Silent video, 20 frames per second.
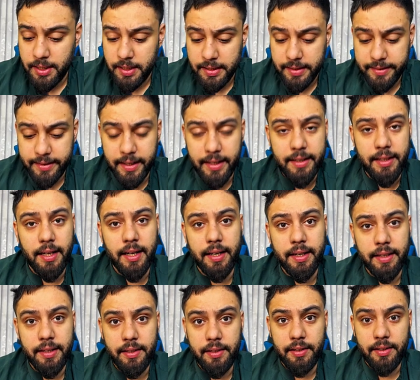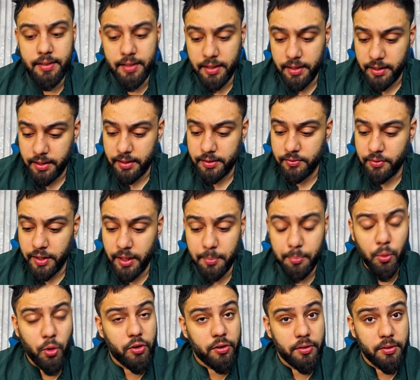that I think is very
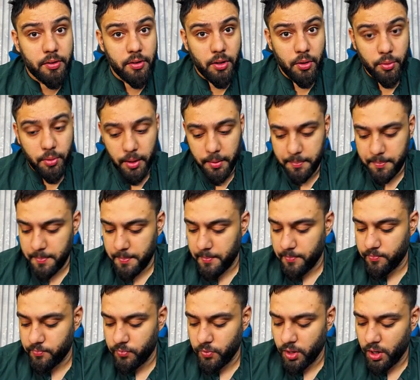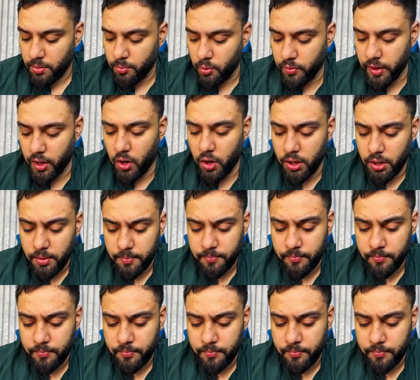important. Okay, moving on.